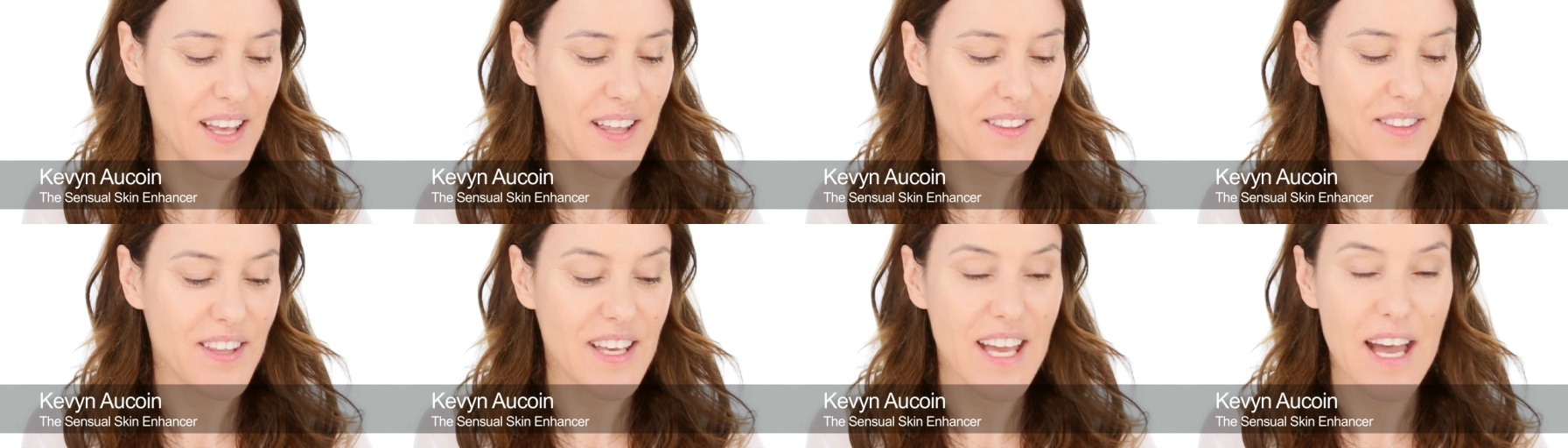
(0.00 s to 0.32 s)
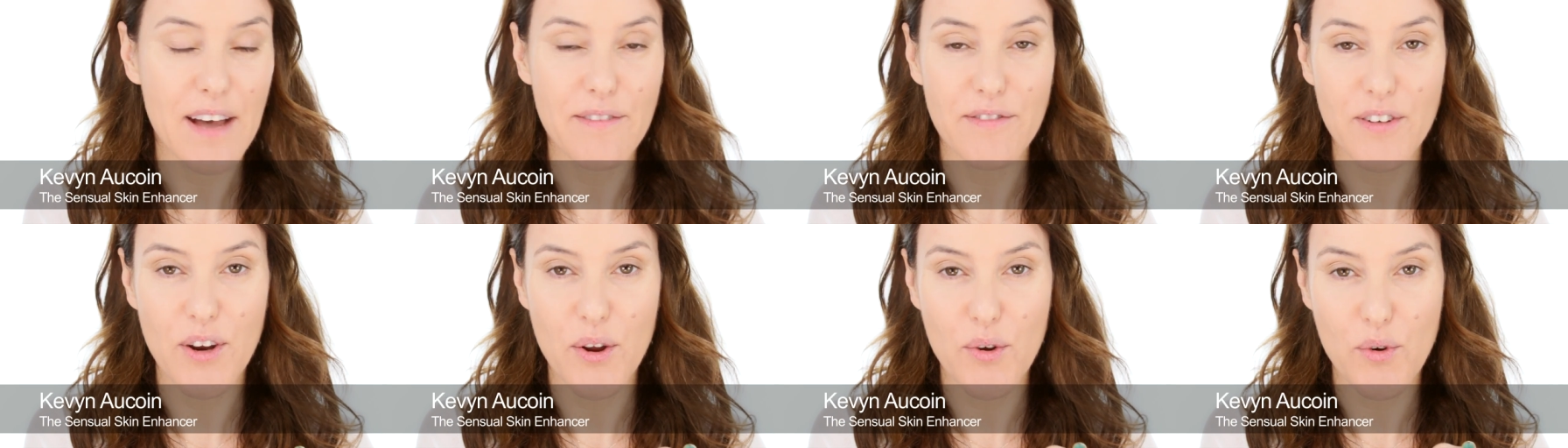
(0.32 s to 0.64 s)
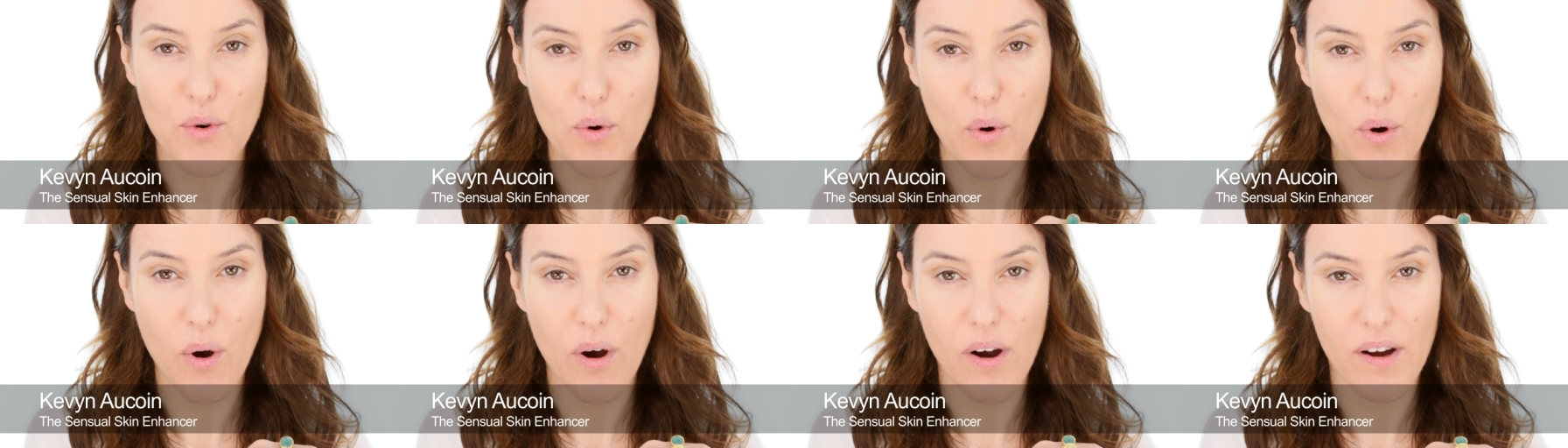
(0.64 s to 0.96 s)
the Kevyn
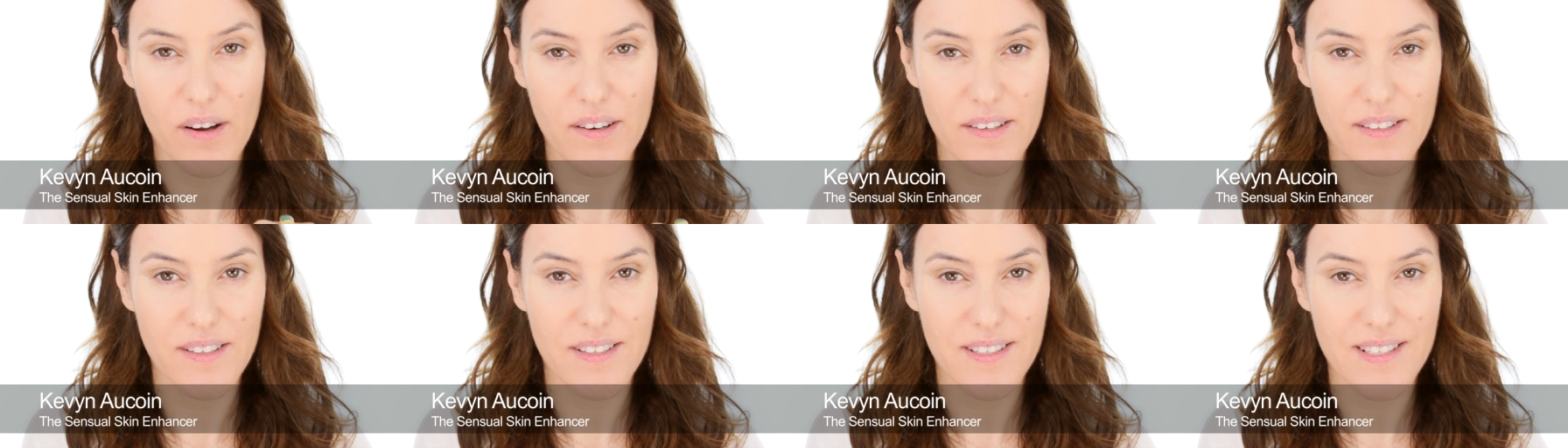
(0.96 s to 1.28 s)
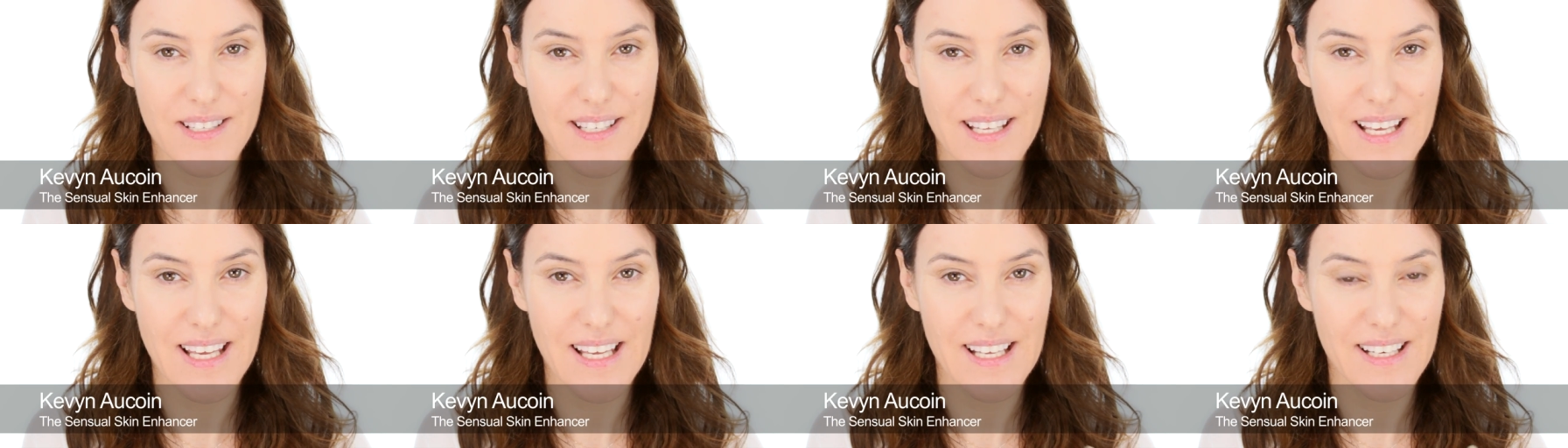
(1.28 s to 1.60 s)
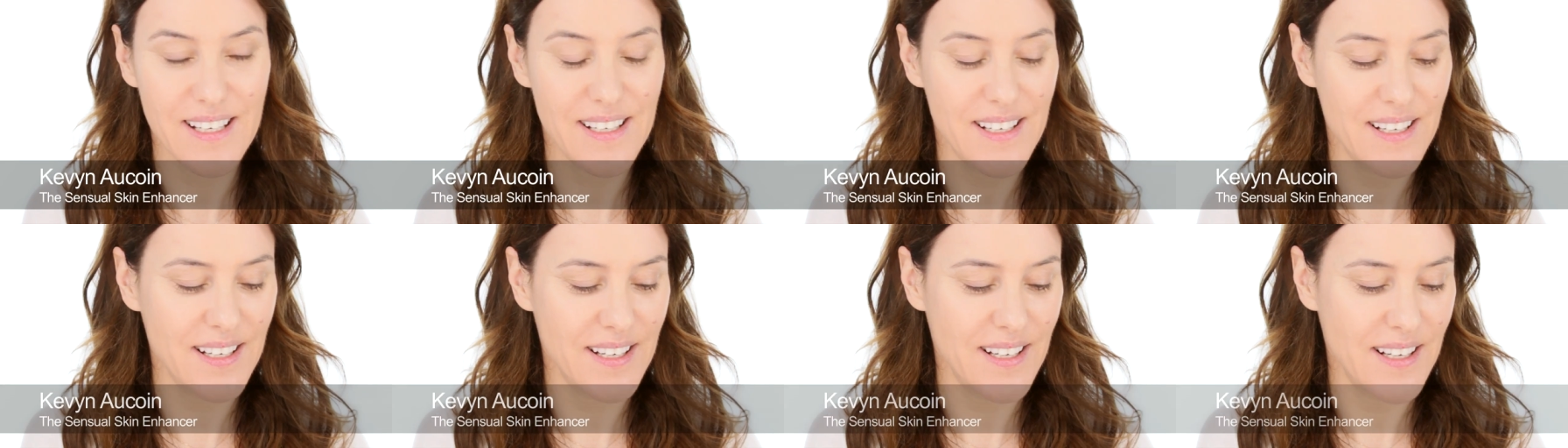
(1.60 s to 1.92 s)
Aucoin
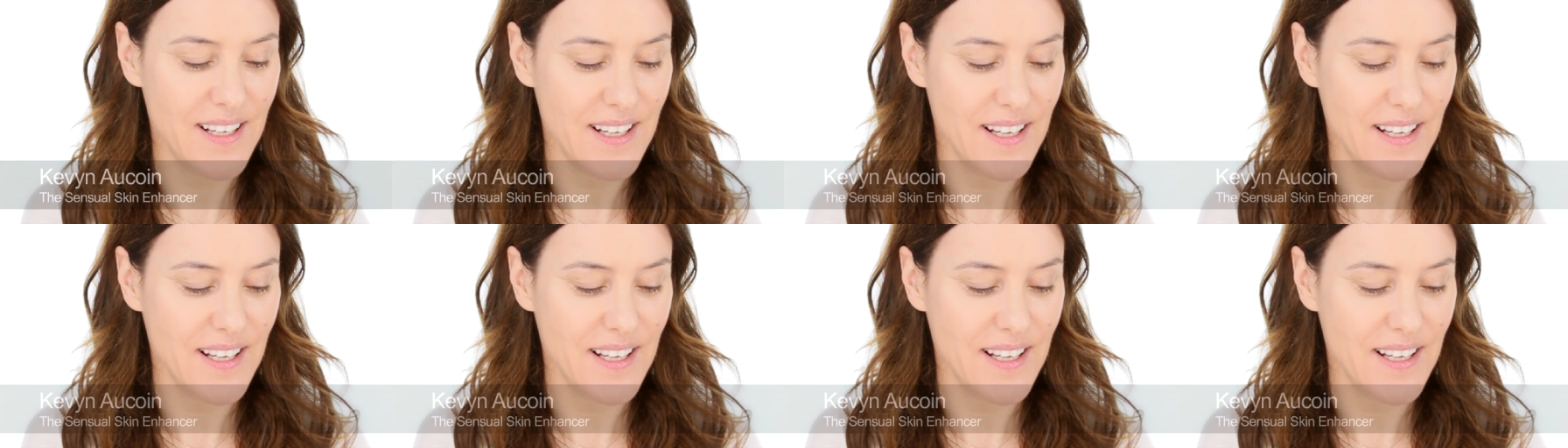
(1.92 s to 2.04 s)
Skin